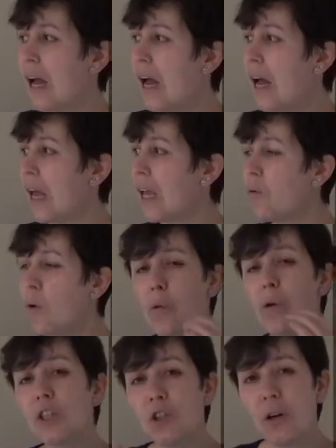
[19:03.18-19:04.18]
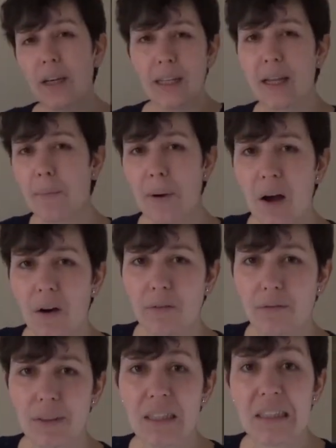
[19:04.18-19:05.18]
if we were talking about
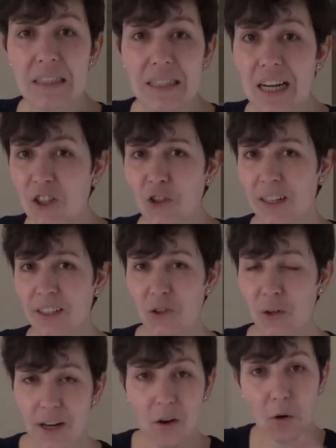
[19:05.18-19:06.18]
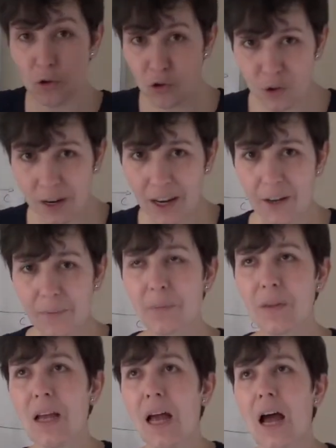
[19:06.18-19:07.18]
international trade or trade,
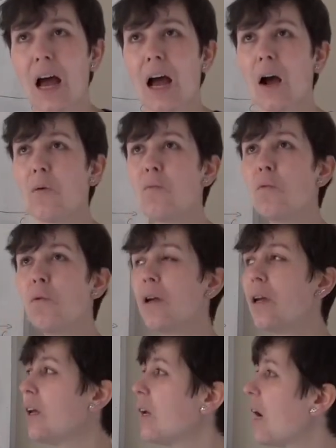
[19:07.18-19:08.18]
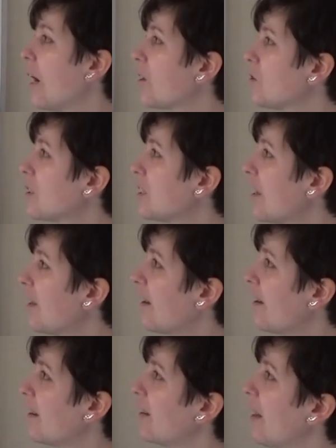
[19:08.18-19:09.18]
and we are
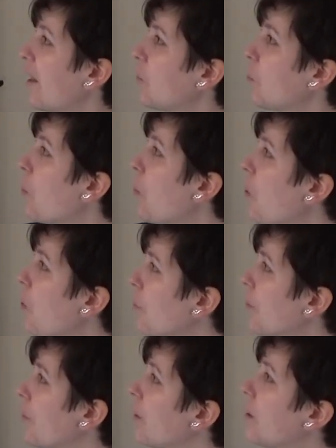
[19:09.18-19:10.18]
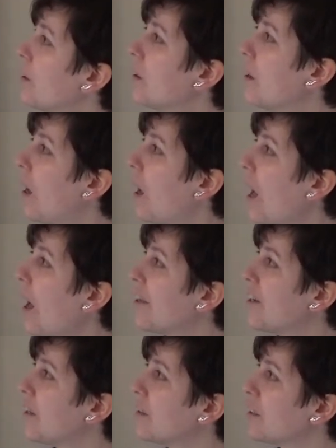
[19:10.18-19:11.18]
considering that both
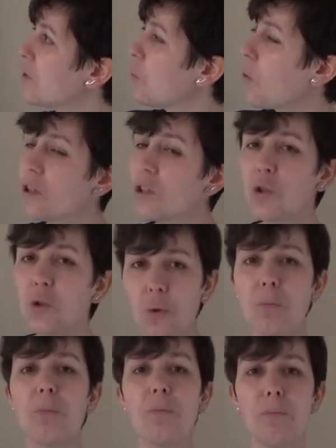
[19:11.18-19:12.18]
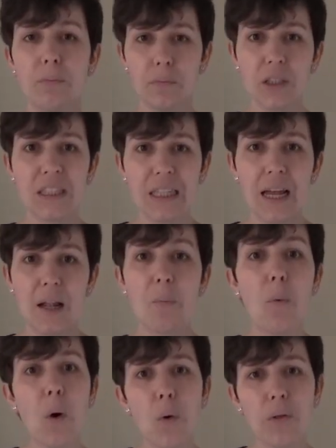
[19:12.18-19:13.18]
agents want to sell
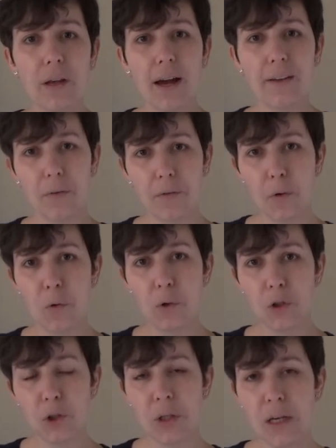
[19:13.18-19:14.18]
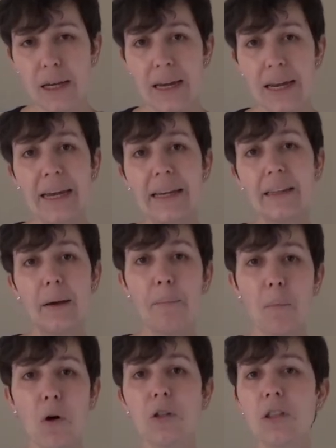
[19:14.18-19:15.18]
both kind of goods in the
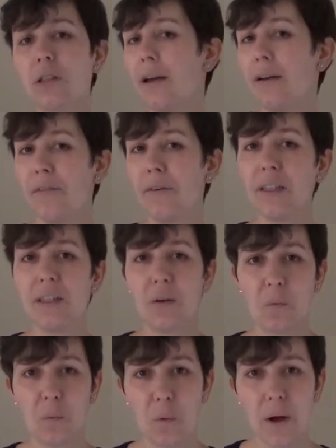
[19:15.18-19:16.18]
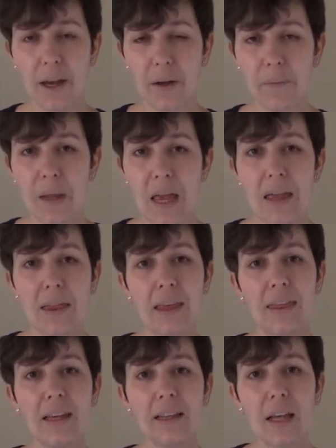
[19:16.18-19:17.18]
most efficient way, the
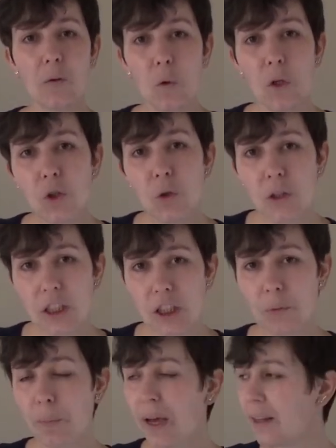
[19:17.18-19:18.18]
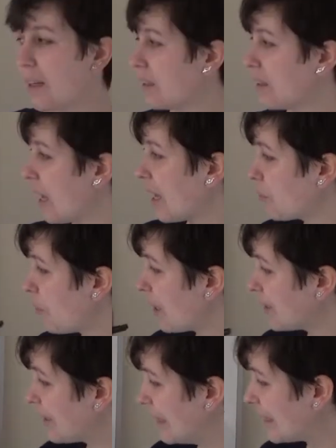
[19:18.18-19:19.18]
thing that we should expect is that
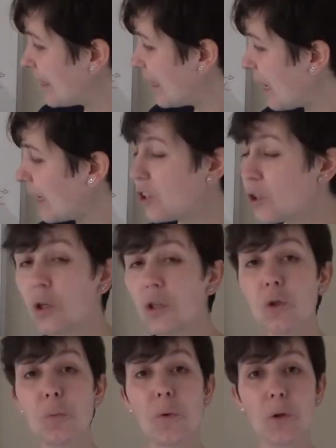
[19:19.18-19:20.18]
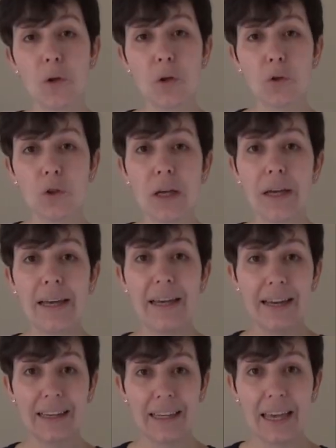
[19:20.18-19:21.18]
Patricia is going to produce
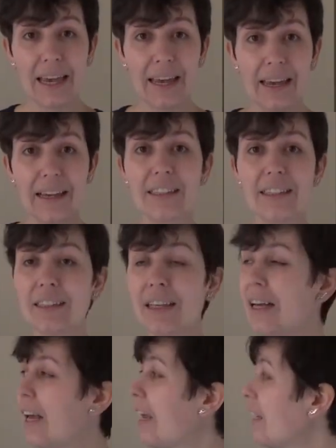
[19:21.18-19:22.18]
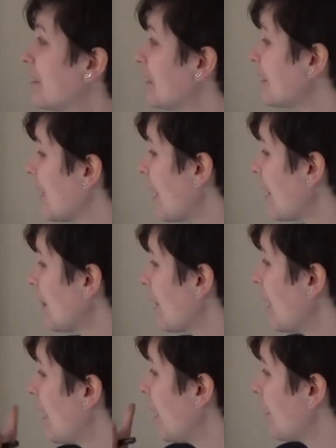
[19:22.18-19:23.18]
cakes, instead
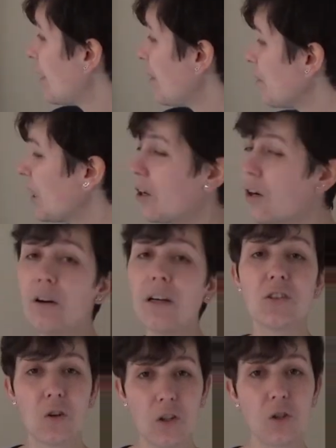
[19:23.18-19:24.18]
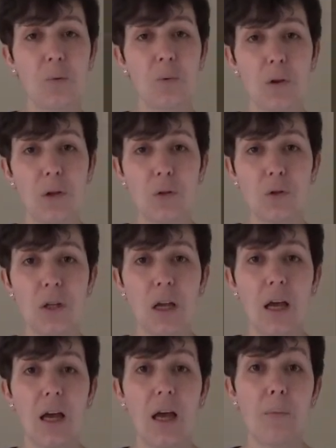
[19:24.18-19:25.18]
Ramiro is going to produce
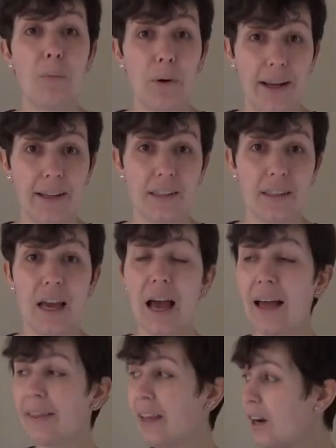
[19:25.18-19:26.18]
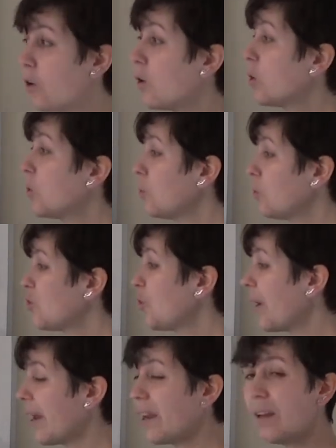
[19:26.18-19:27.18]
bread. And they are going to
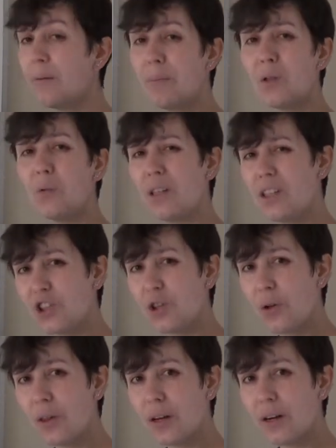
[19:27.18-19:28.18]
trade between each other.